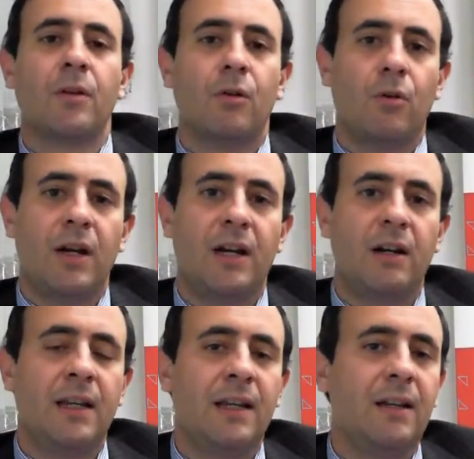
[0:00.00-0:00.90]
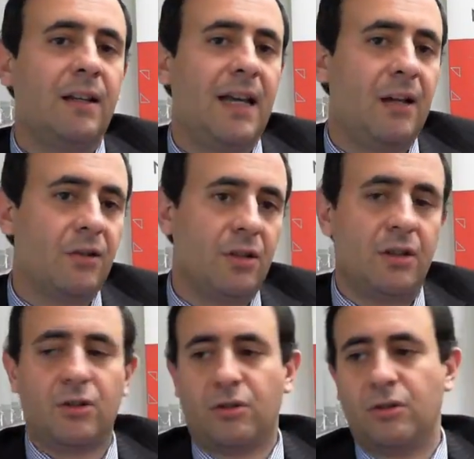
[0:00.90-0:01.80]
where it allows
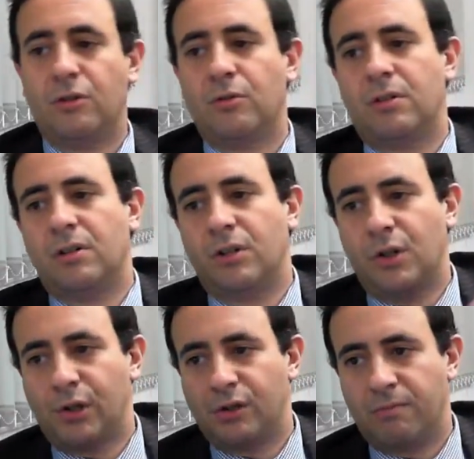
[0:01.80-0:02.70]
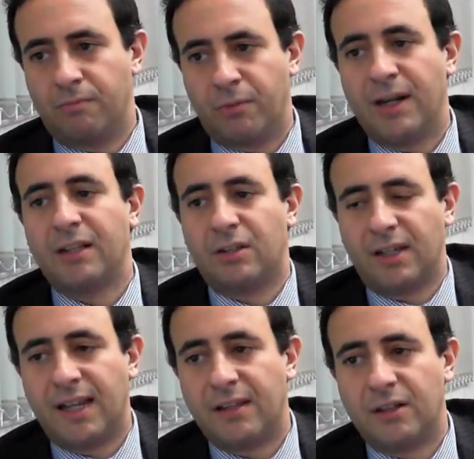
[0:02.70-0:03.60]
us to bring
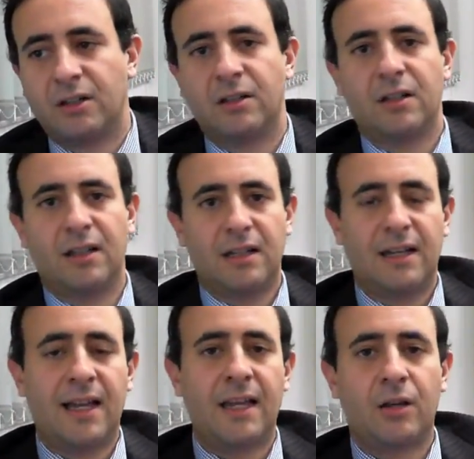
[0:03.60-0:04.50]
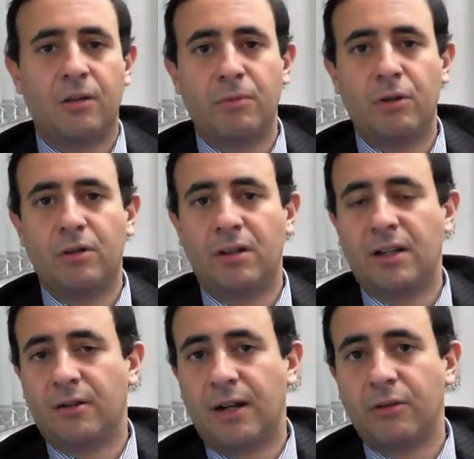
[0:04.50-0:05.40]
together a community
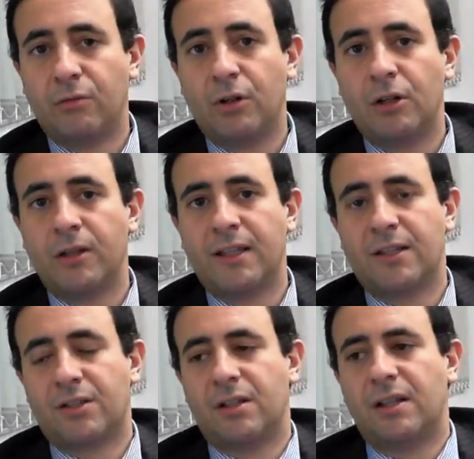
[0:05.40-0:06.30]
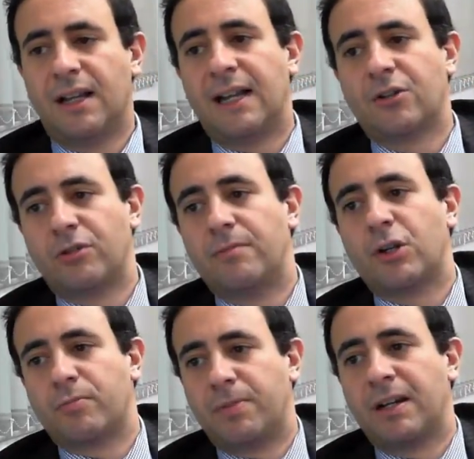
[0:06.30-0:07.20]
around the world that's actually
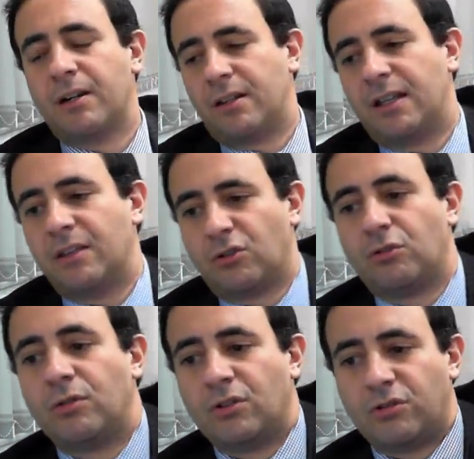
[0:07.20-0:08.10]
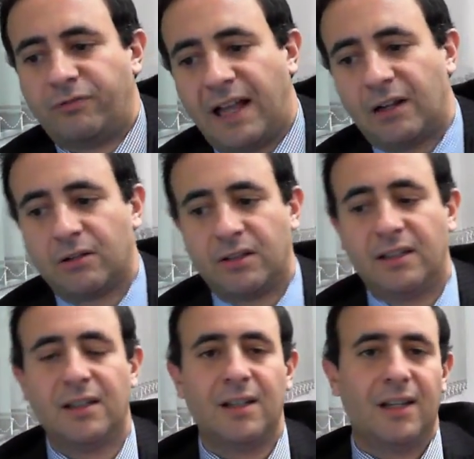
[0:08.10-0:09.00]
much bigger than the students or
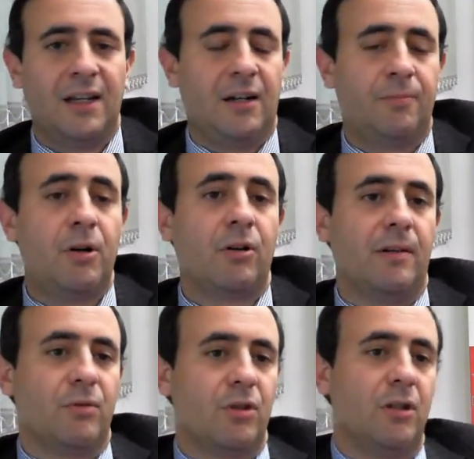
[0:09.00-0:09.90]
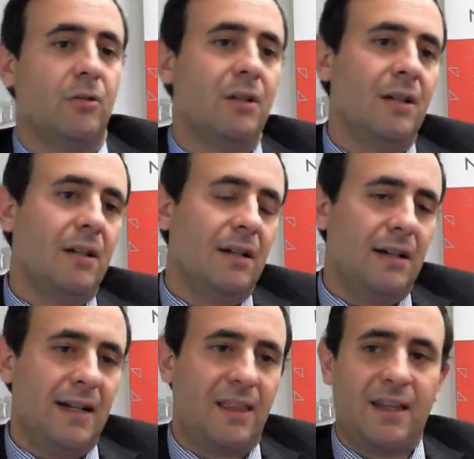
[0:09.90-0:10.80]
faculty in our program. So
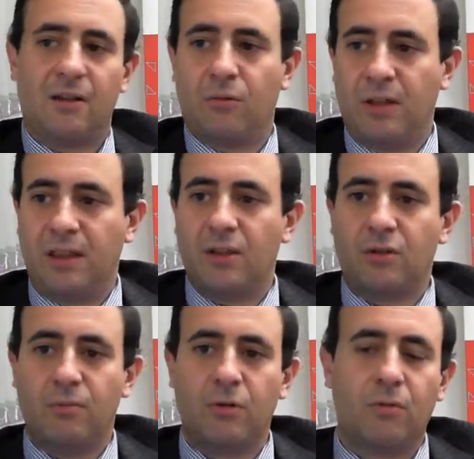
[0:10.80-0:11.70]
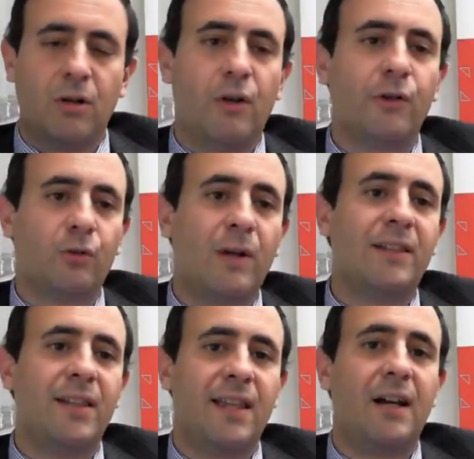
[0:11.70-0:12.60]
I think with this MOOC, we're over
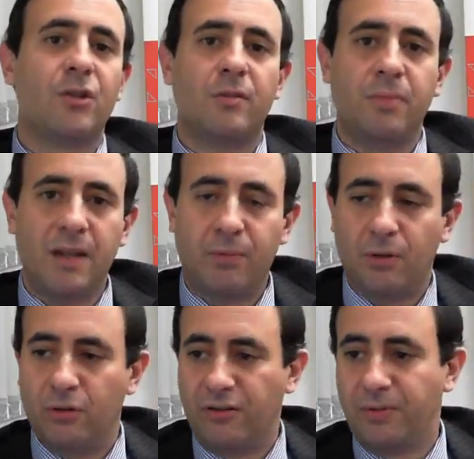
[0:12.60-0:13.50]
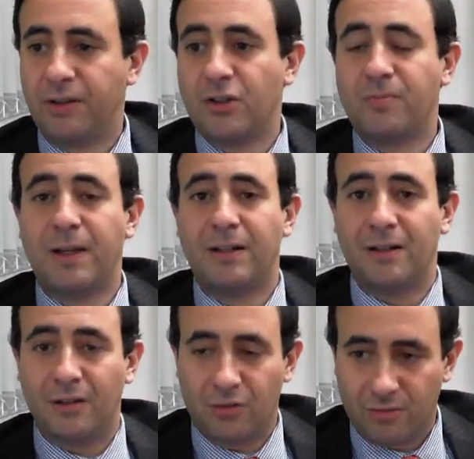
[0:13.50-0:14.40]
20,000 people who have participated
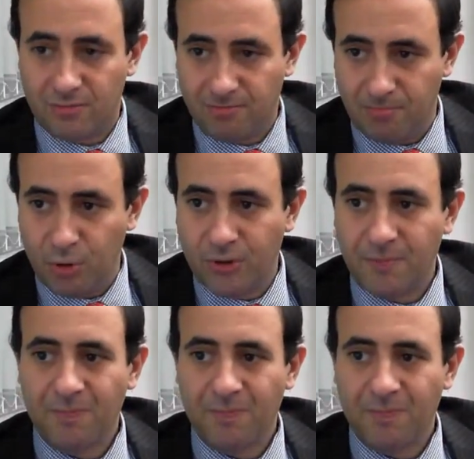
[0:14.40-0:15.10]
in this MOOC.